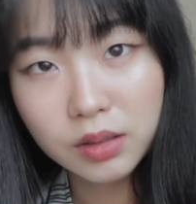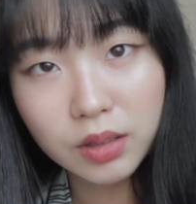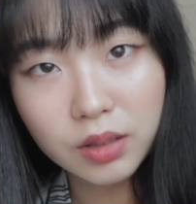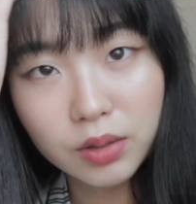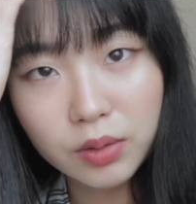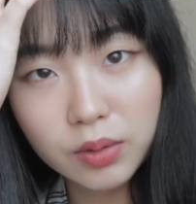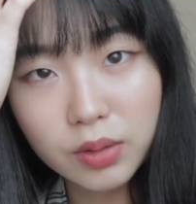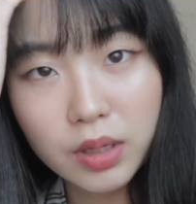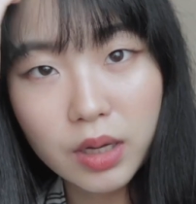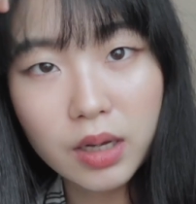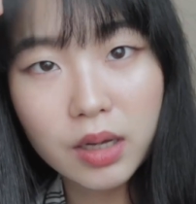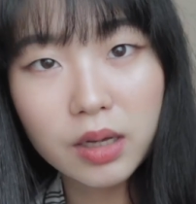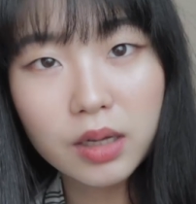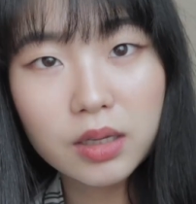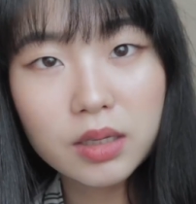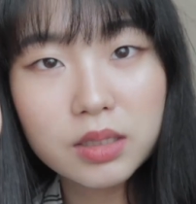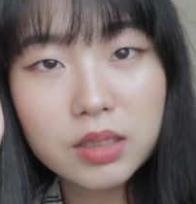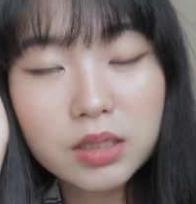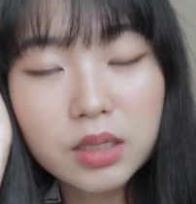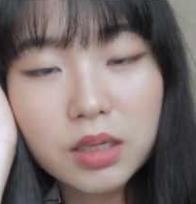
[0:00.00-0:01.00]
So yeah,
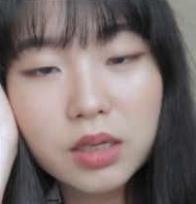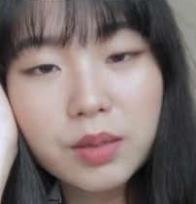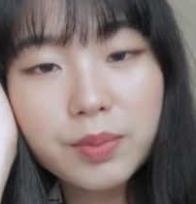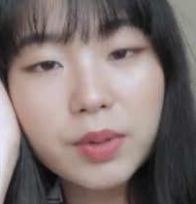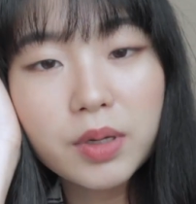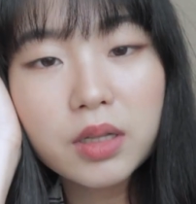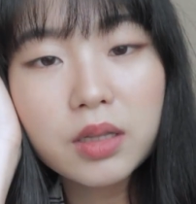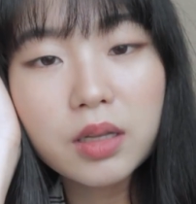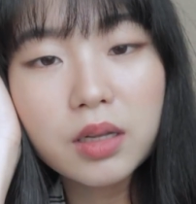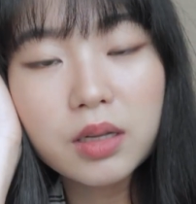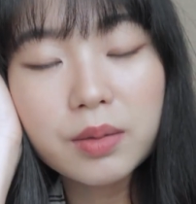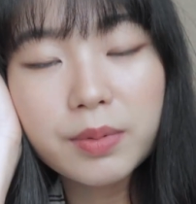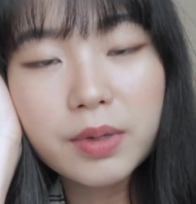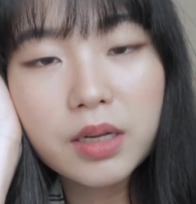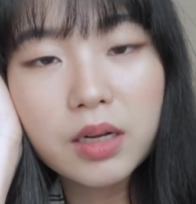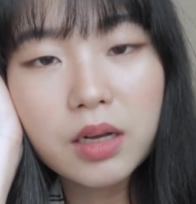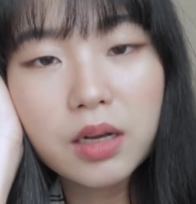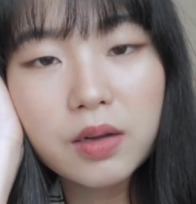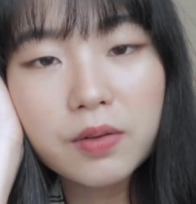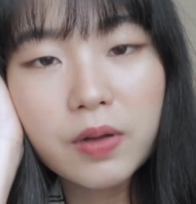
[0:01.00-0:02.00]
it's gonna be a little
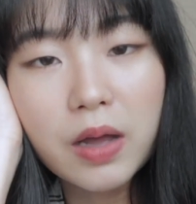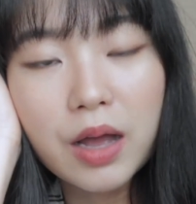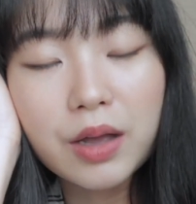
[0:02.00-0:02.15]
bit of